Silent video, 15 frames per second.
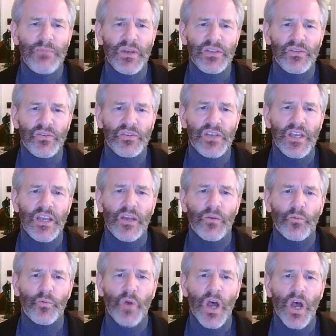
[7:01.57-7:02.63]
muscles,
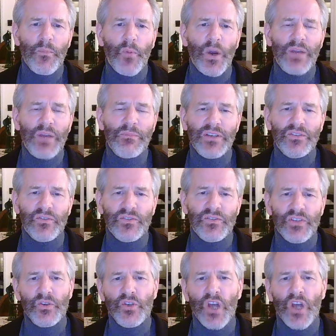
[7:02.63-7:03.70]
rhomboid muscles.
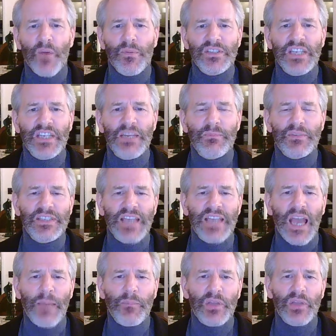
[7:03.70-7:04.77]
Their job is to keep the
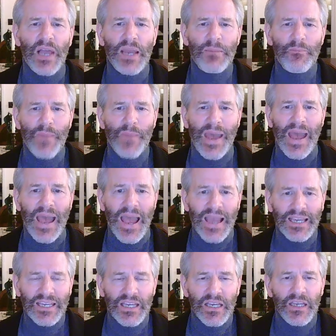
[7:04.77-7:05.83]
scapulae
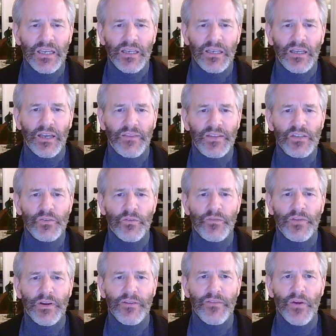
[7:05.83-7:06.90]
back. And these are
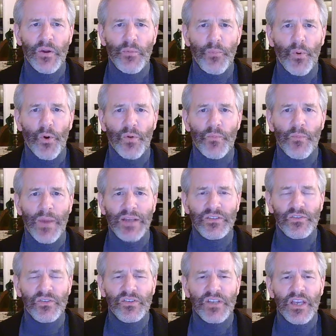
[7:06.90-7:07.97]
very, very important
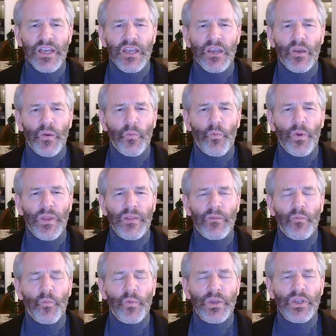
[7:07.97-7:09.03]
muscles.
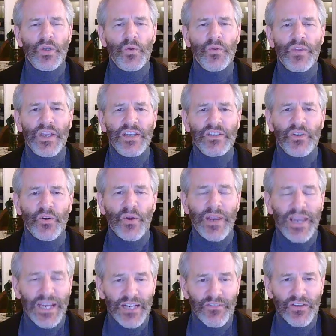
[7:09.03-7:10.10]
When we do things that are
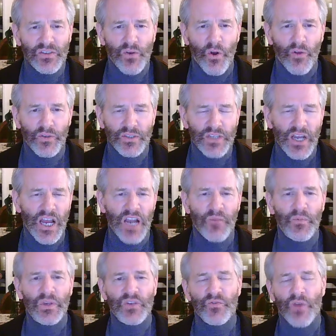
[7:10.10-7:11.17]
ahead of us all the
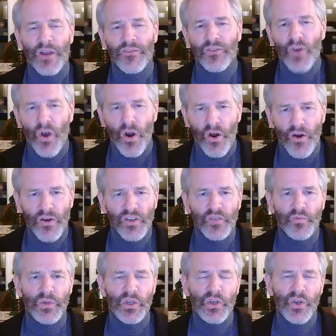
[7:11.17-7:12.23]
time, we drive
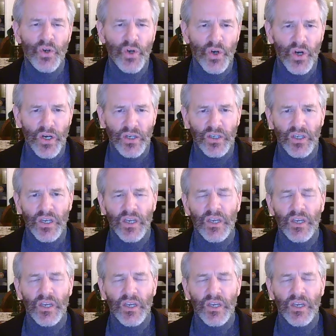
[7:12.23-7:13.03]
cars, we cook,